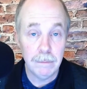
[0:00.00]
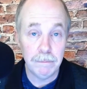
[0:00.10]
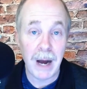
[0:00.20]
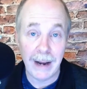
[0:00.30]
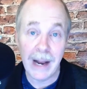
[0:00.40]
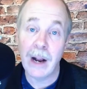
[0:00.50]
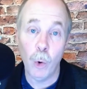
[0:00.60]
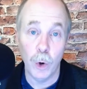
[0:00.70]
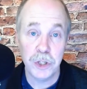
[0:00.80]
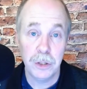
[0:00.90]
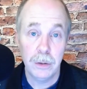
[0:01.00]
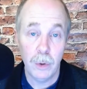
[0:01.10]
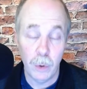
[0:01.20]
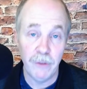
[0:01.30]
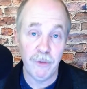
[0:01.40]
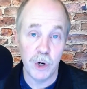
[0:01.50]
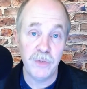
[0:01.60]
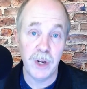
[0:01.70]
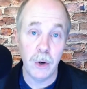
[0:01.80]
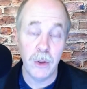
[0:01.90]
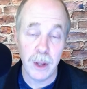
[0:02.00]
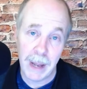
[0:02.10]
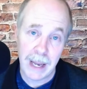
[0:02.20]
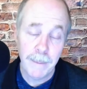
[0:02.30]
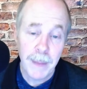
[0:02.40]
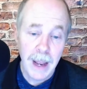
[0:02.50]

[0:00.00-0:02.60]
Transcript: buying that course on the first figure that you make.